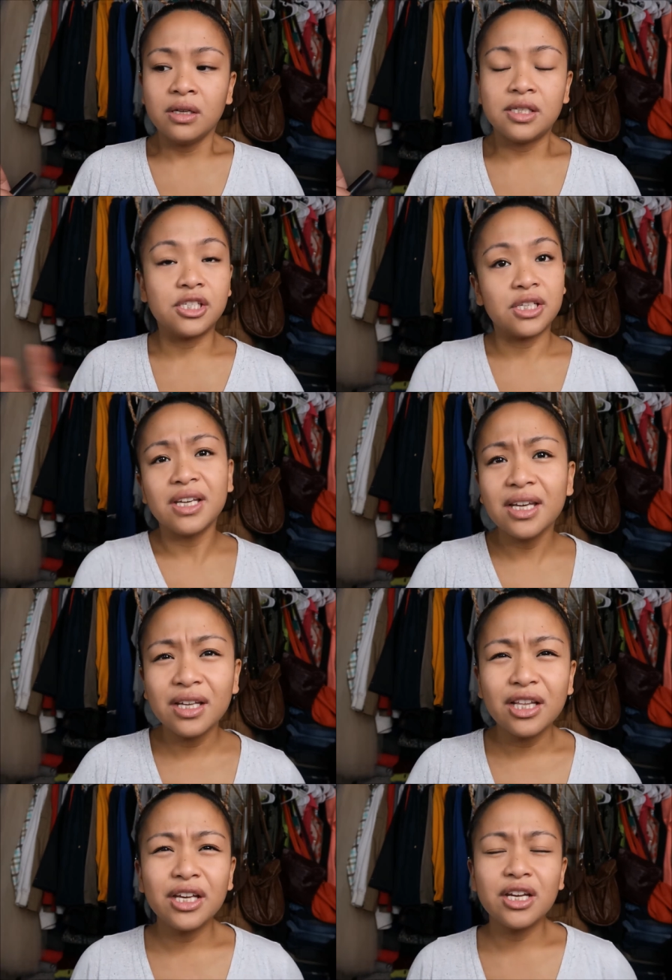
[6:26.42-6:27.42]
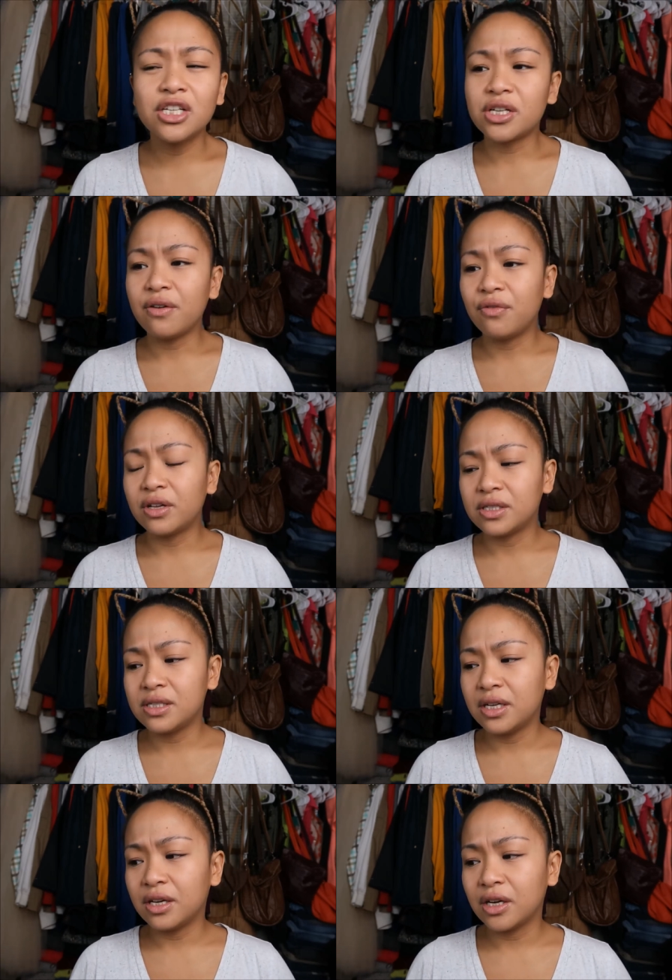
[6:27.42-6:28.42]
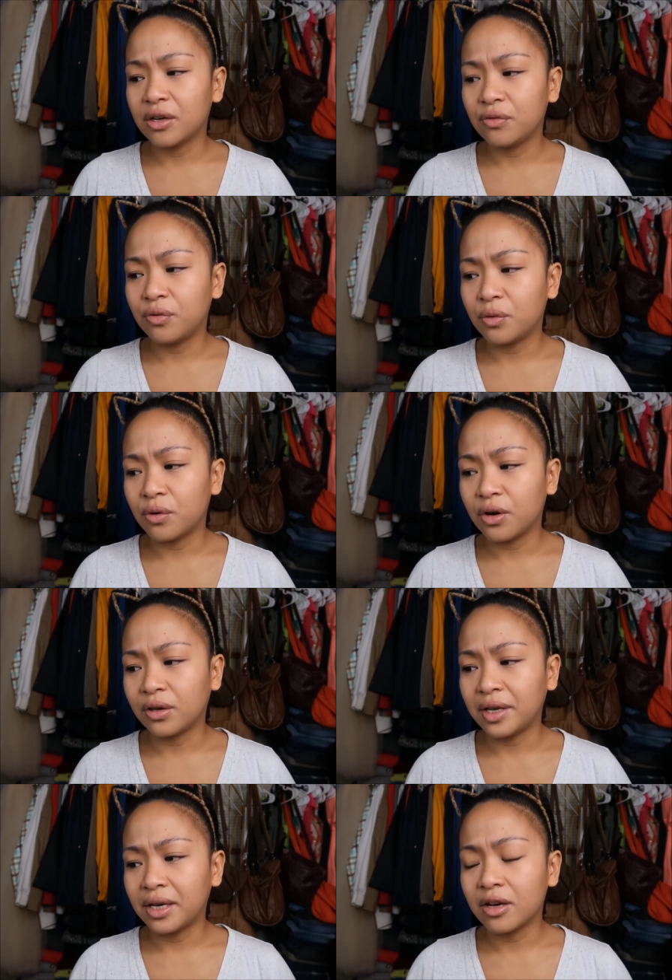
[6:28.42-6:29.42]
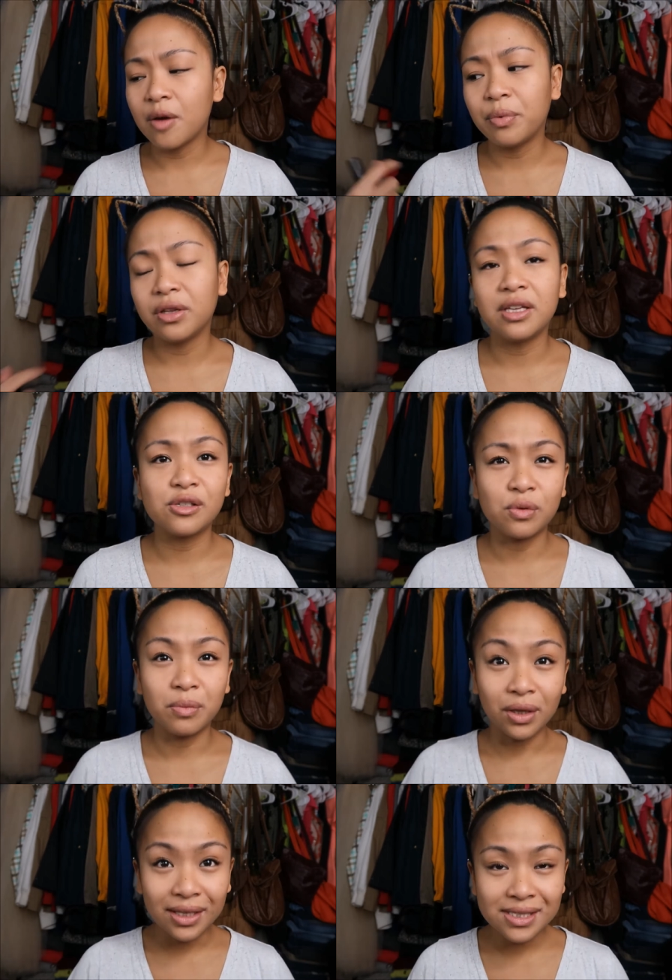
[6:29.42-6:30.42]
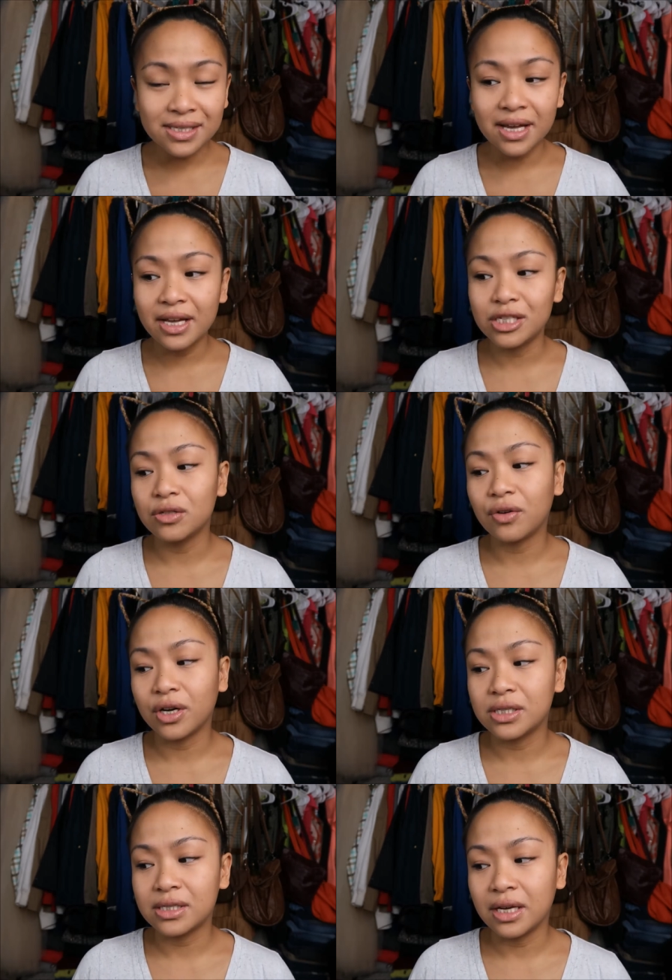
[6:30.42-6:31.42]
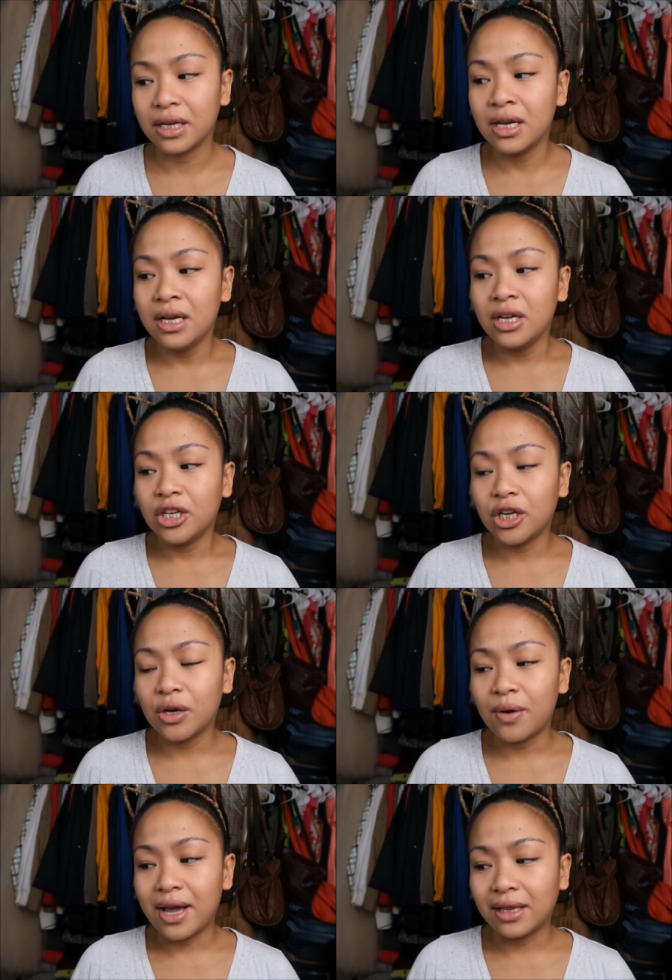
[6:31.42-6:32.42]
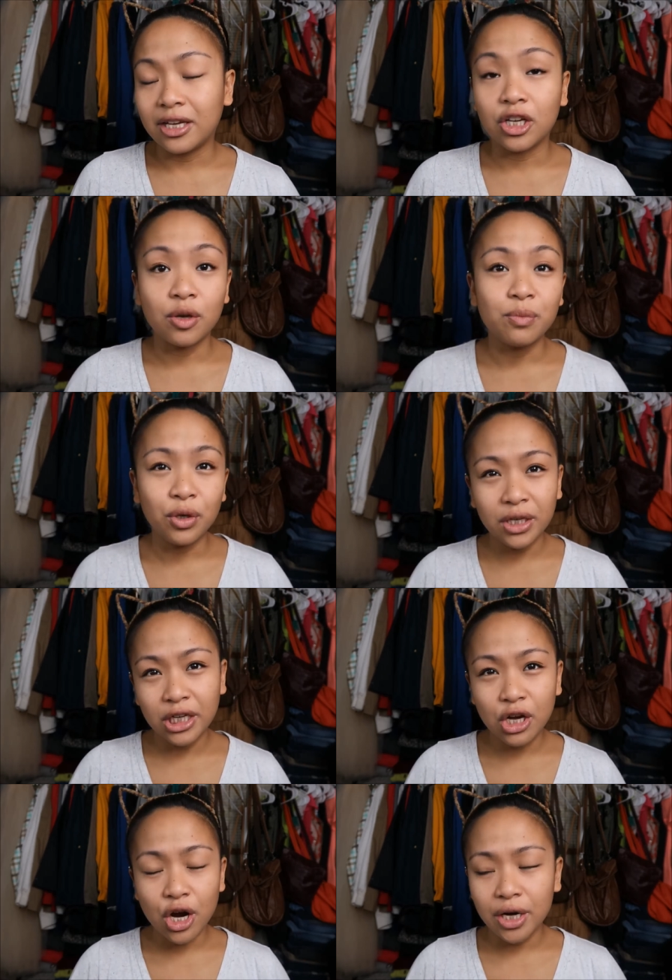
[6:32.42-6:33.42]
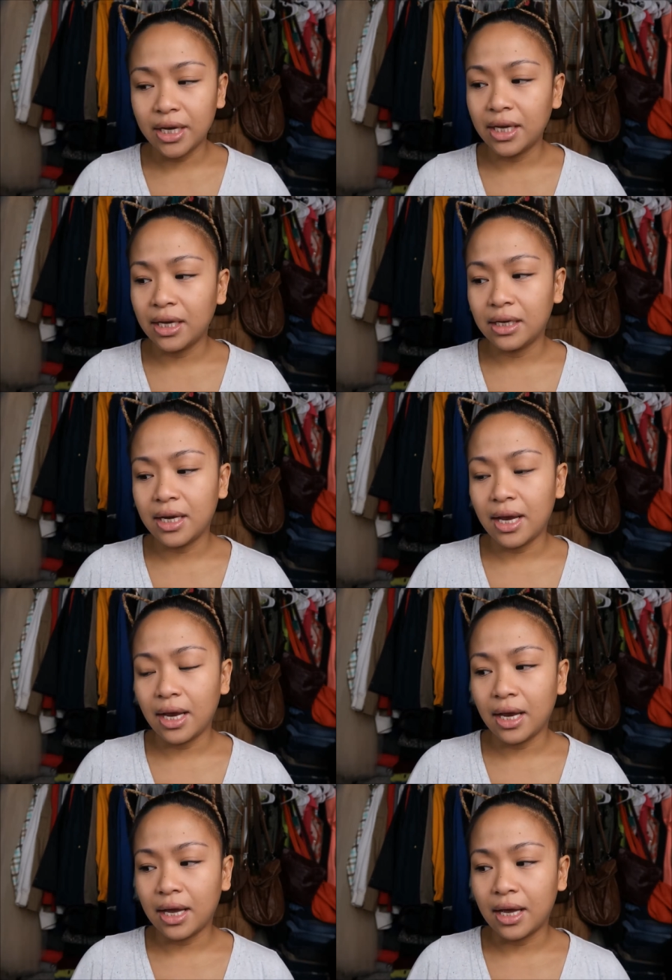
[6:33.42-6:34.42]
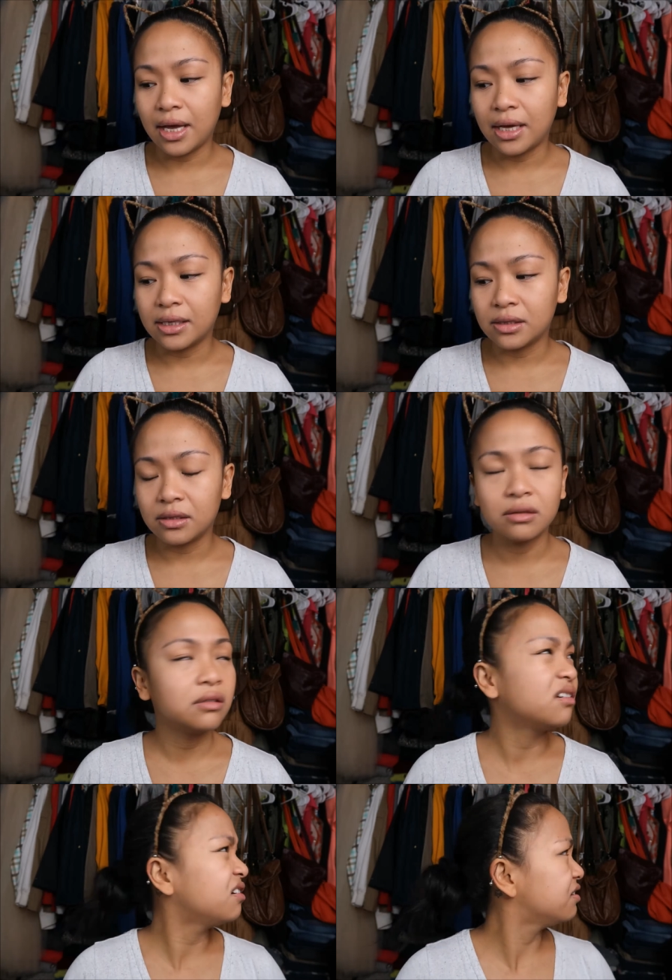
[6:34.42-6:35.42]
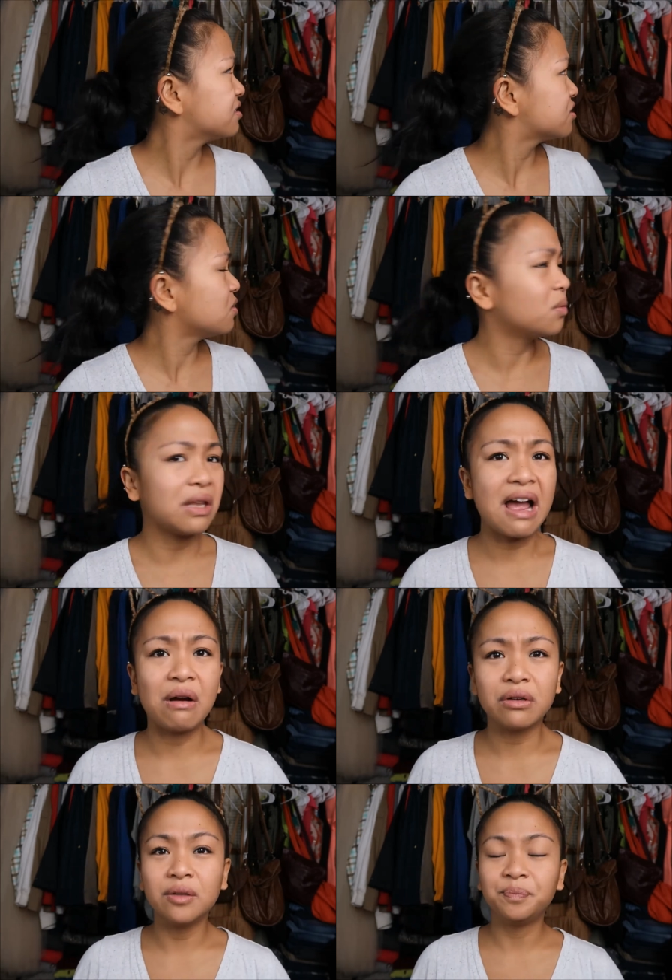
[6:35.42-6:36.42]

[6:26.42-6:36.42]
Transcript: teaching English. I volunteered for like a couple of things with Melissa as far as like, you know, at like a community garden, and oh, it's so loud.